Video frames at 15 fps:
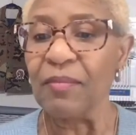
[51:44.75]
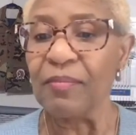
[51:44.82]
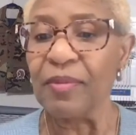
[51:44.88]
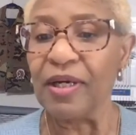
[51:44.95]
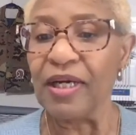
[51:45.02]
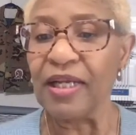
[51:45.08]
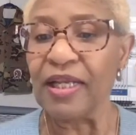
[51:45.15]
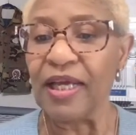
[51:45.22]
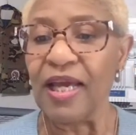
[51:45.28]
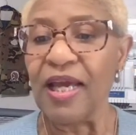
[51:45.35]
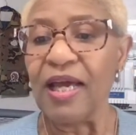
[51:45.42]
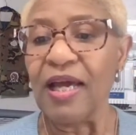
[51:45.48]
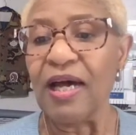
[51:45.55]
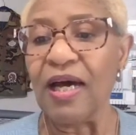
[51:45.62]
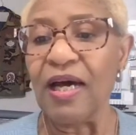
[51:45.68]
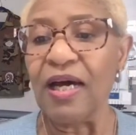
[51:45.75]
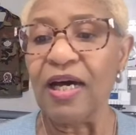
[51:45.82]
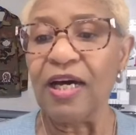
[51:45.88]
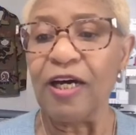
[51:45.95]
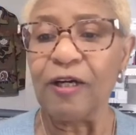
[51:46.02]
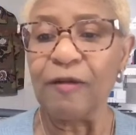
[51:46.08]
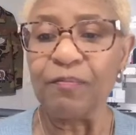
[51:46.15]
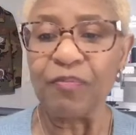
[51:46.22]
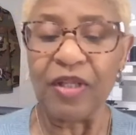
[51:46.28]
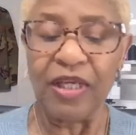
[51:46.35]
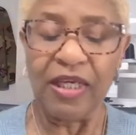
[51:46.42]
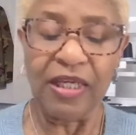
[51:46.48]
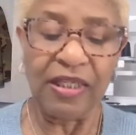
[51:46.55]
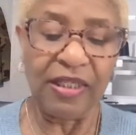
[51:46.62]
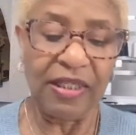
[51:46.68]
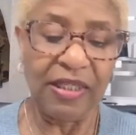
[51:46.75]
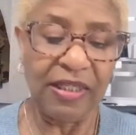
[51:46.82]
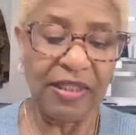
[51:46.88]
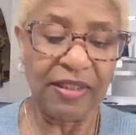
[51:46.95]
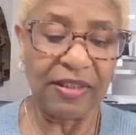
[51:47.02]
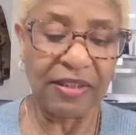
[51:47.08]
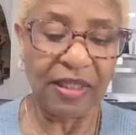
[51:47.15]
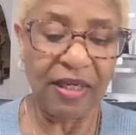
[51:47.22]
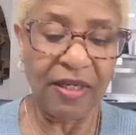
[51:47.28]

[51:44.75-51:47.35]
but it is